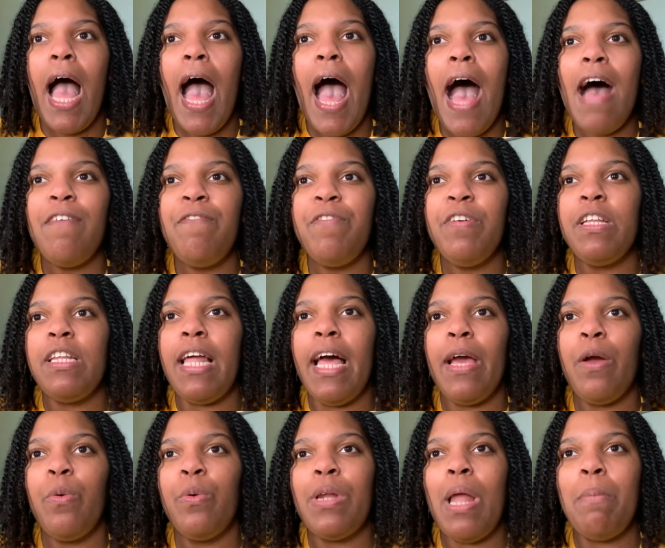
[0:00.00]
I feel
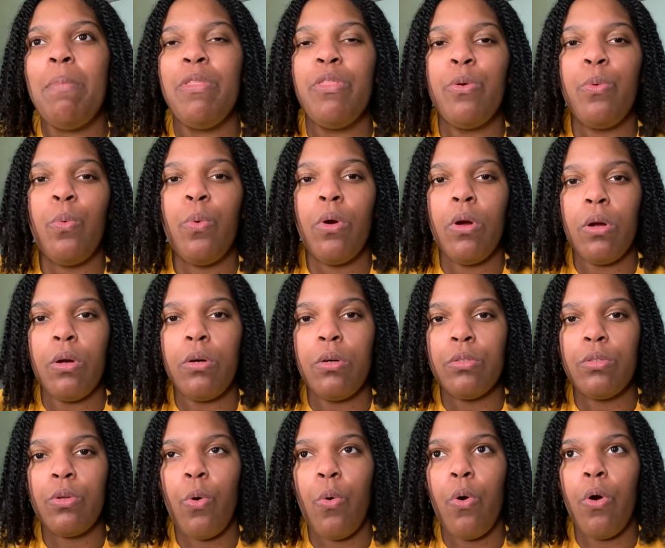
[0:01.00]
like when I'm in the
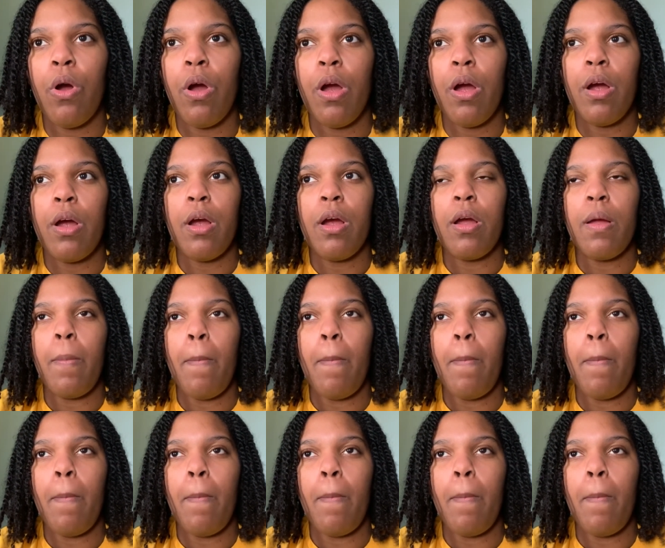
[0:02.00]
world, or